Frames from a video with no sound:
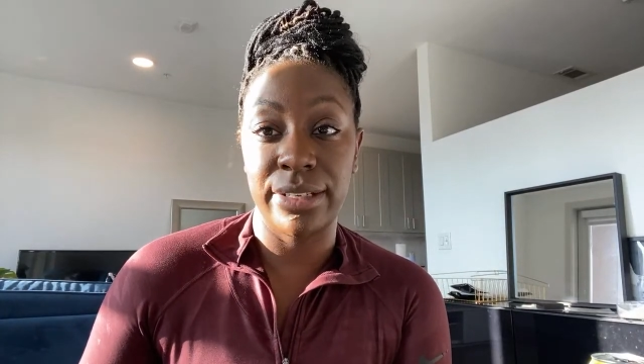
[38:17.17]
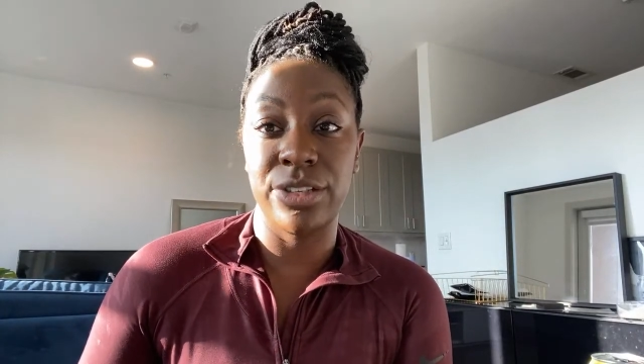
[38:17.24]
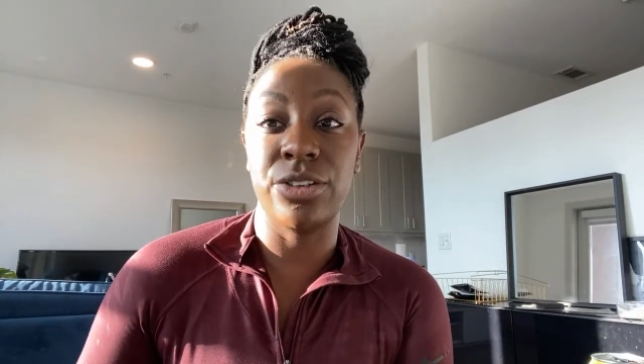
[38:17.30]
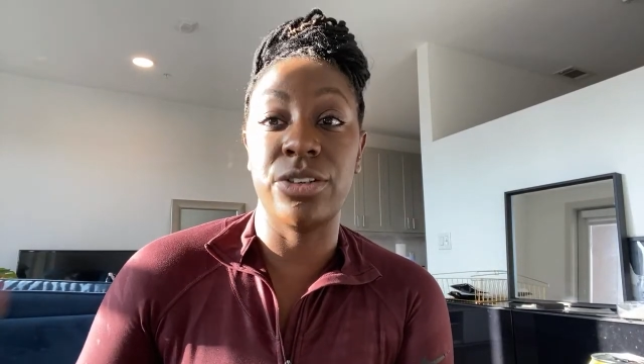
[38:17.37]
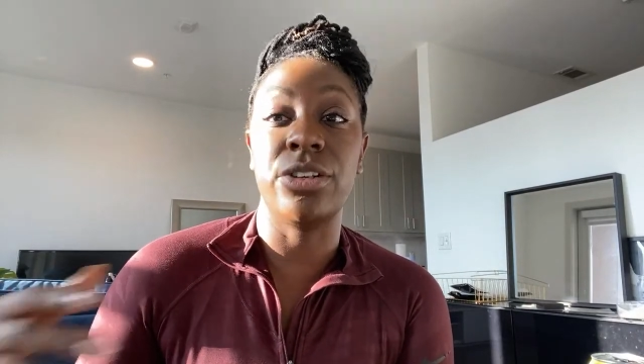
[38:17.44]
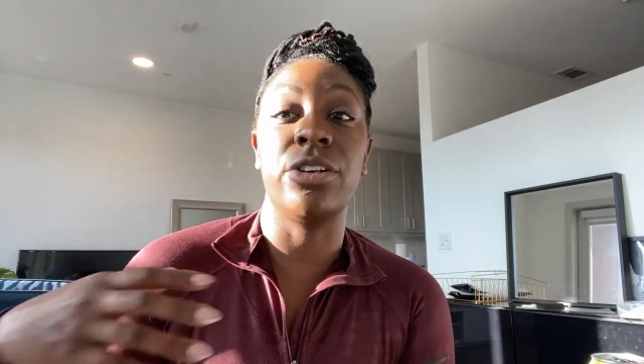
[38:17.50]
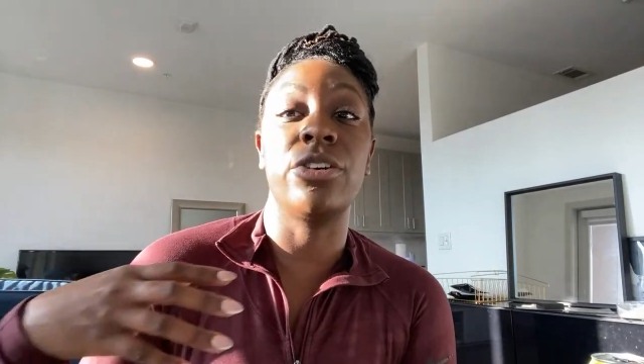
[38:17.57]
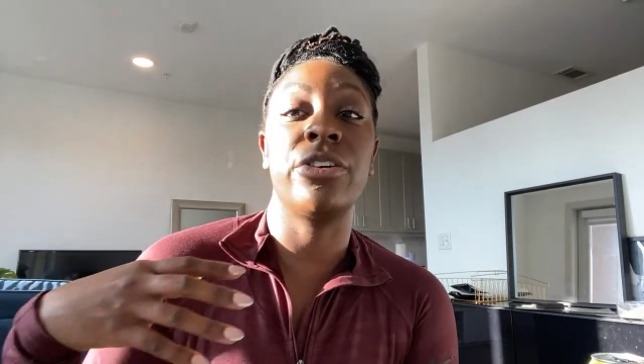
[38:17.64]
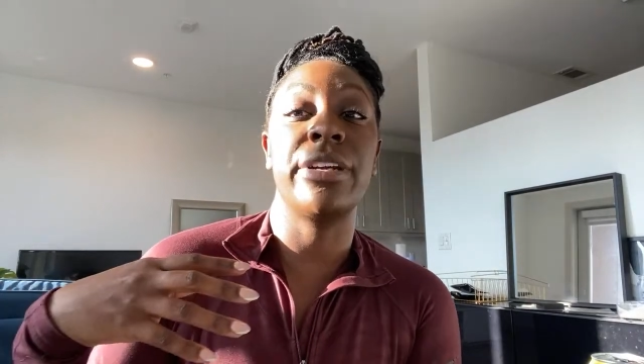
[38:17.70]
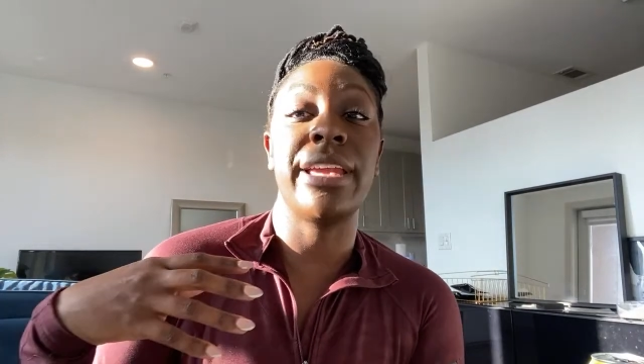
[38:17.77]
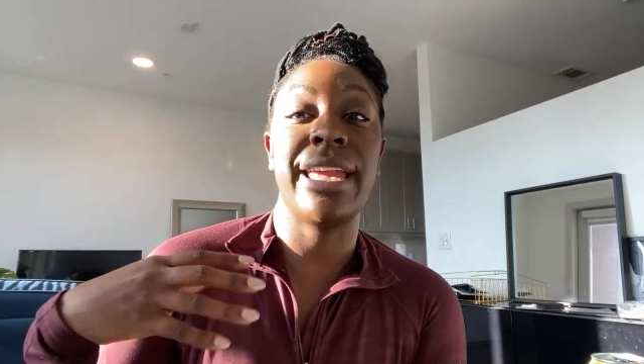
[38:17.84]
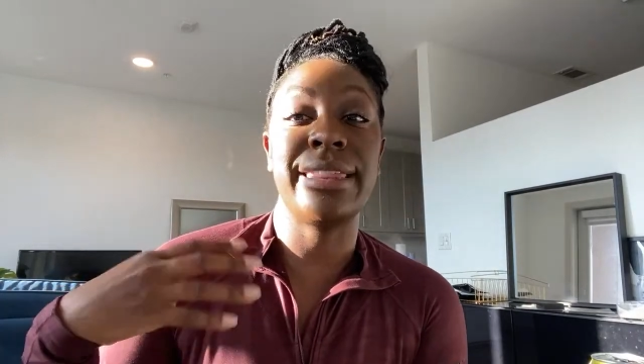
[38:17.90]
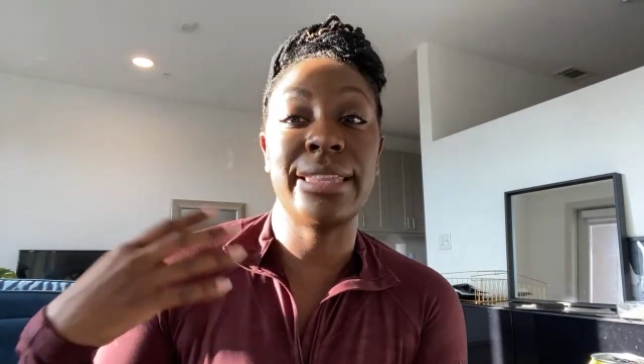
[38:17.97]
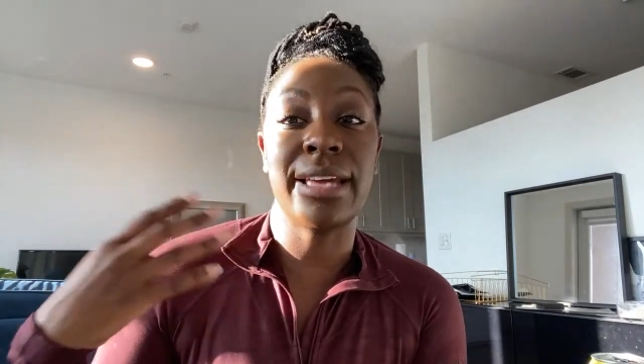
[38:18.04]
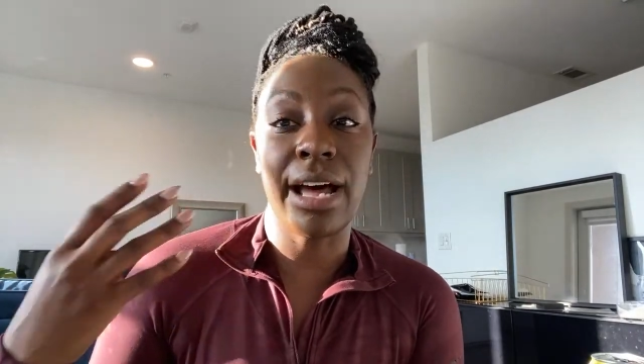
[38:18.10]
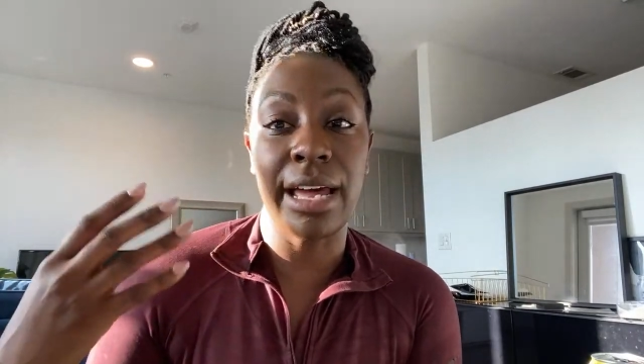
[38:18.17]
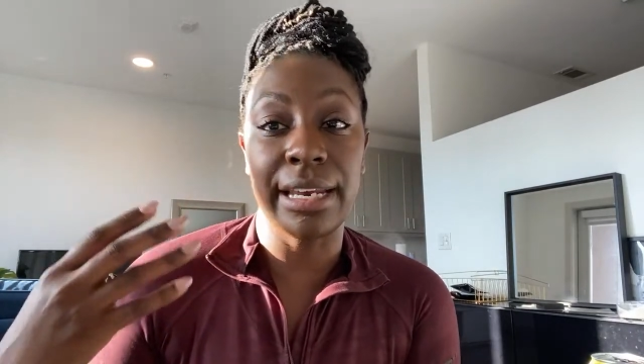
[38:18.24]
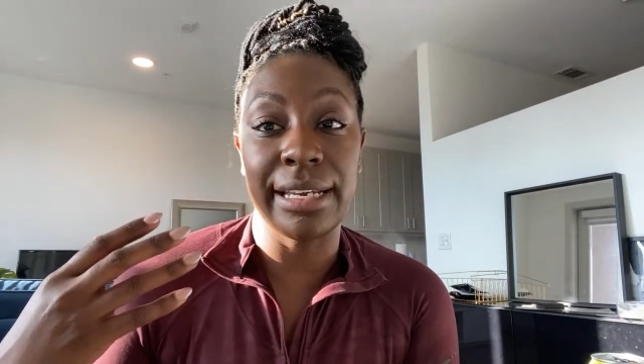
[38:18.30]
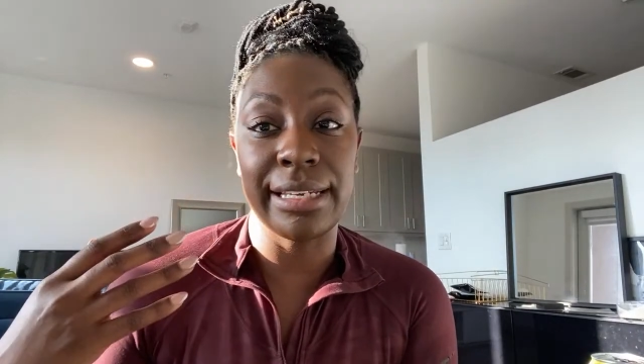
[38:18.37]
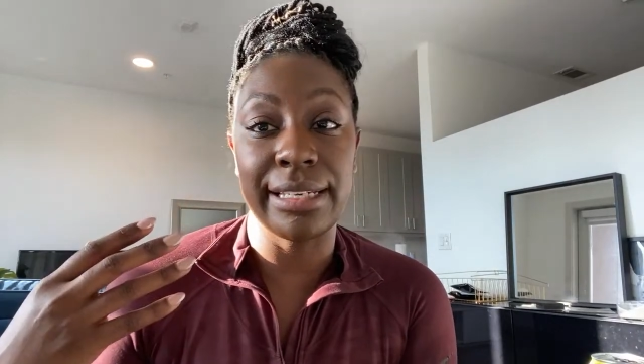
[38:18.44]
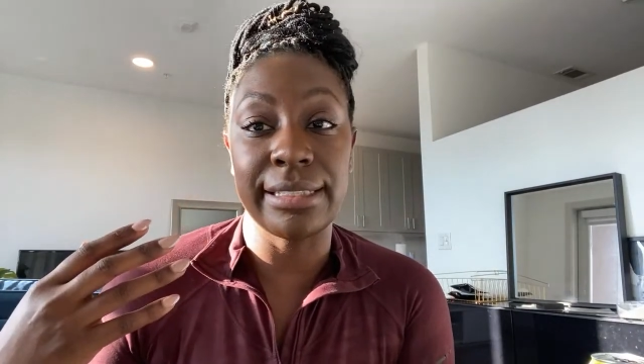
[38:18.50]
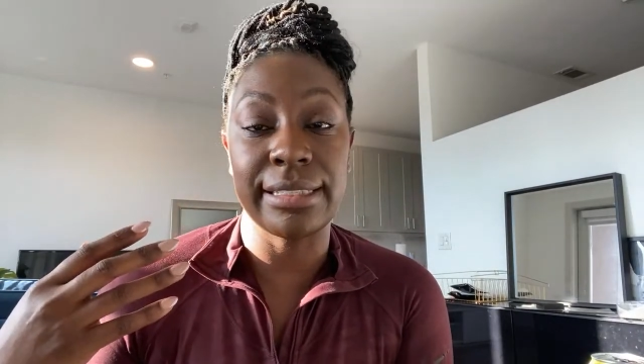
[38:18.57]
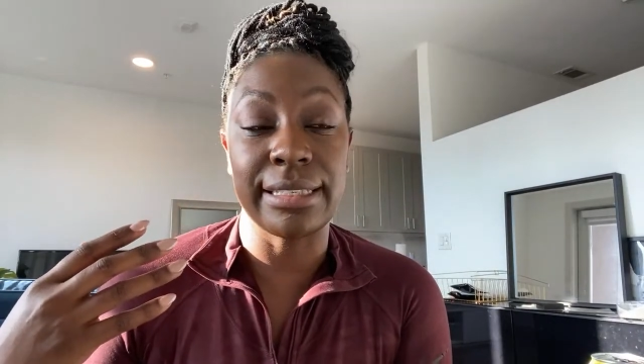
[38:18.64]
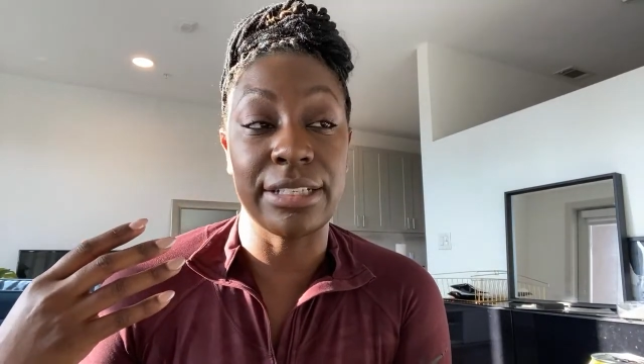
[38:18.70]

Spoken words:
You can create the audience